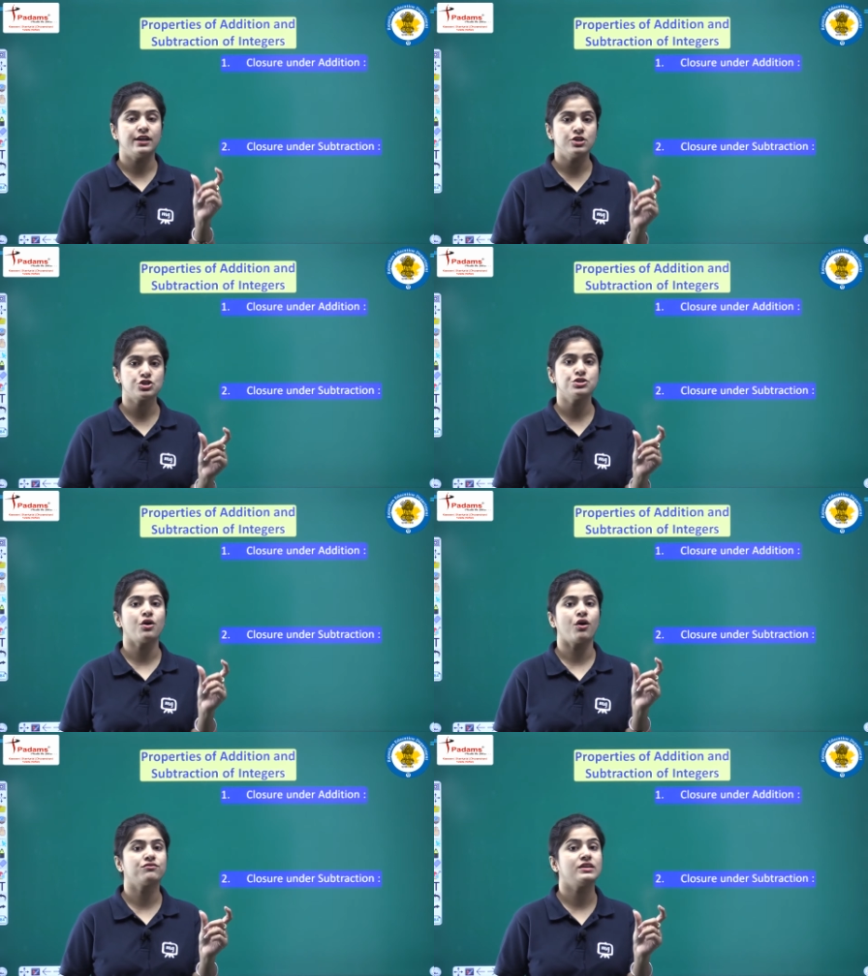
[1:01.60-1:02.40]

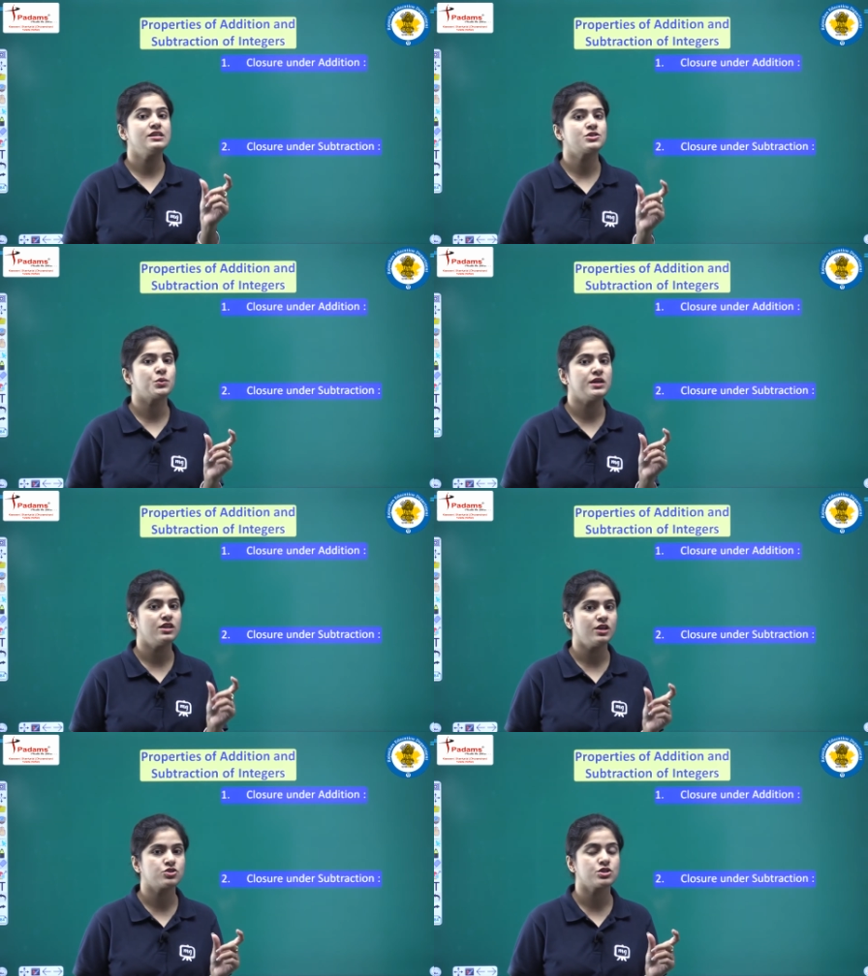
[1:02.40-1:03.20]
addition of these two
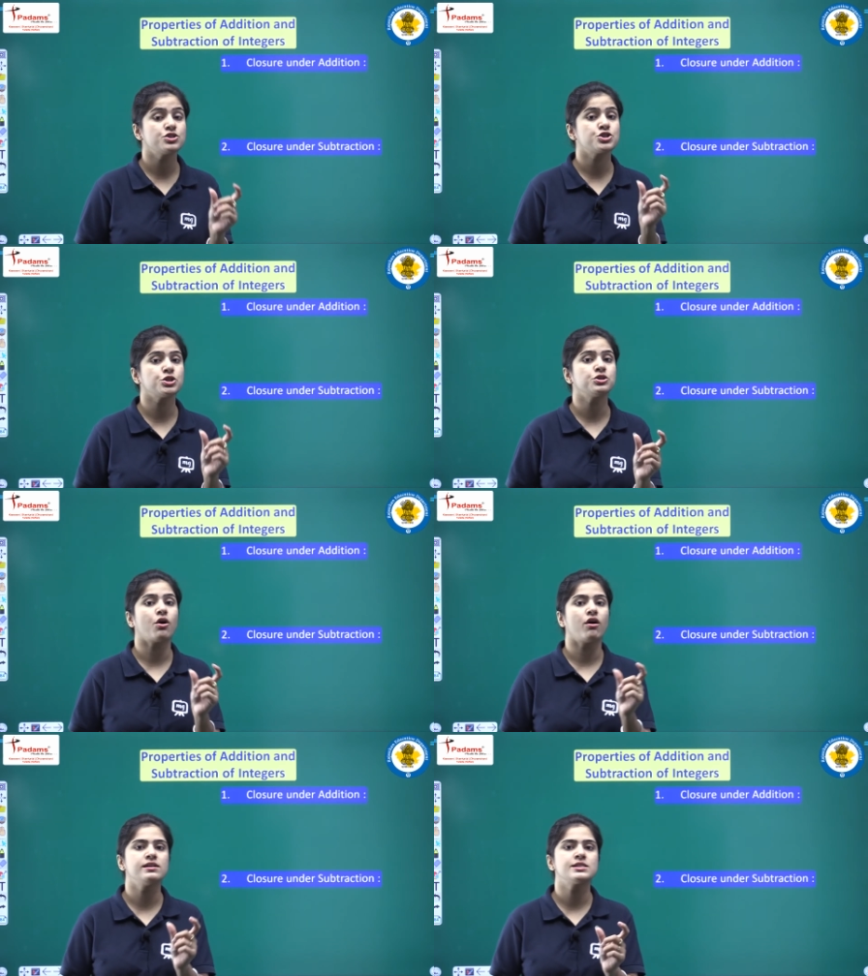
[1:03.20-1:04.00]
integers
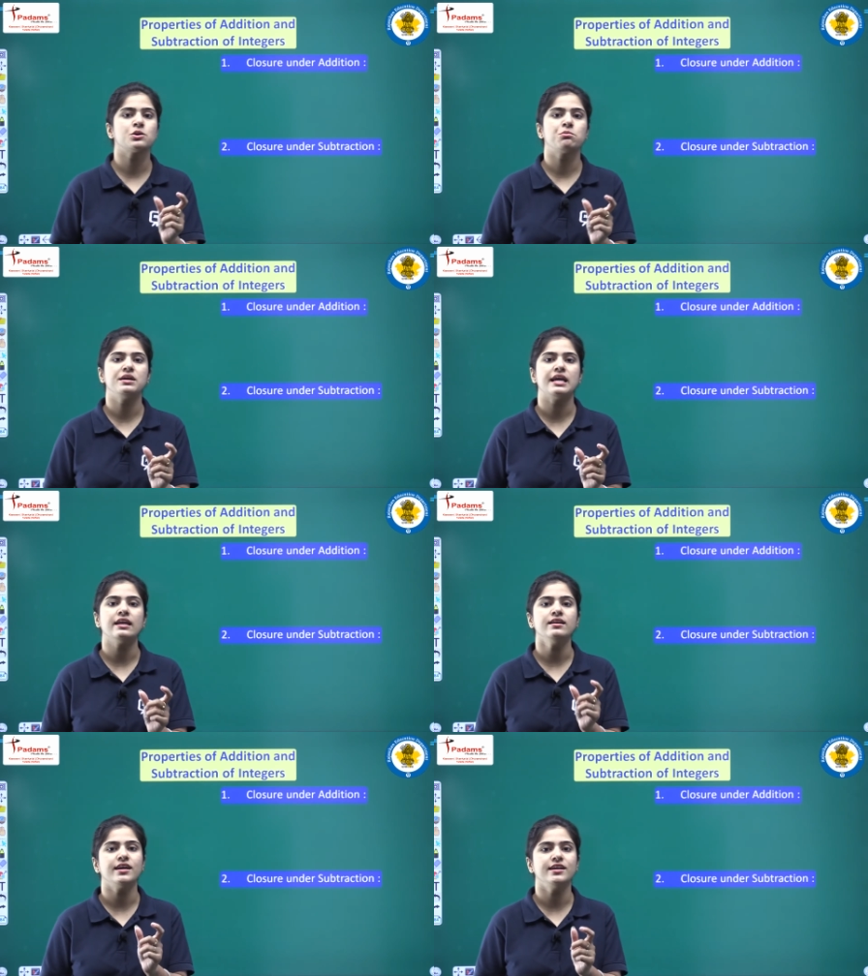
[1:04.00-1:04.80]
should also be
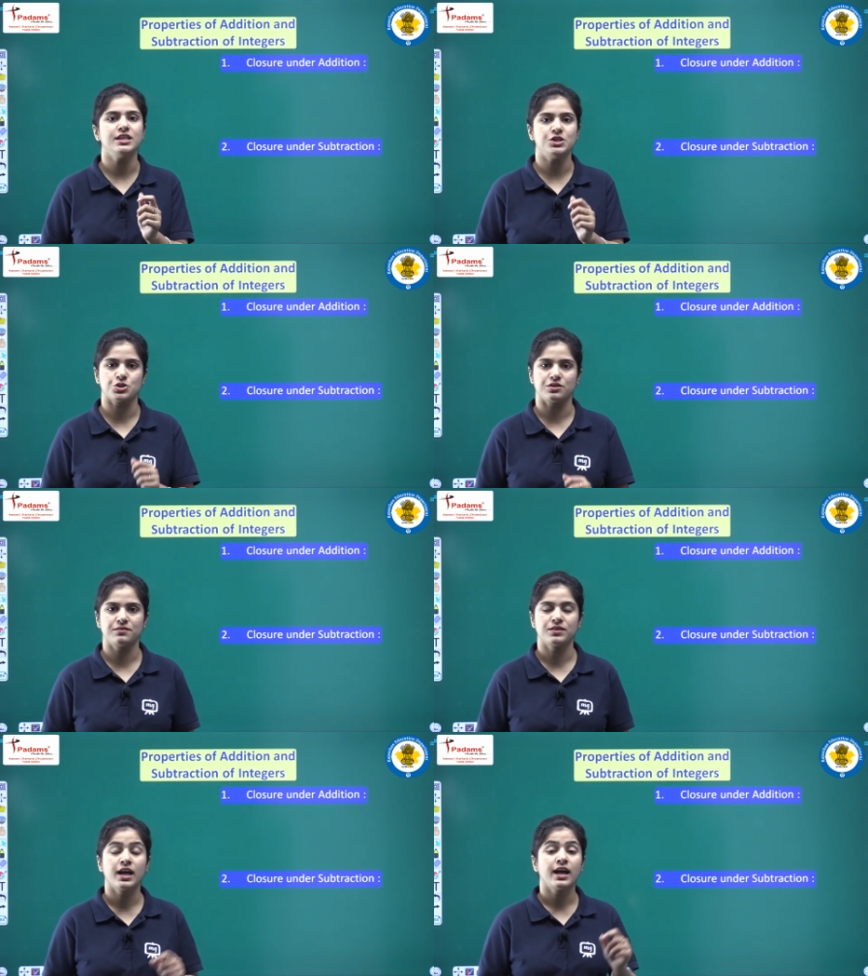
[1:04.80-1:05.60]
an integer.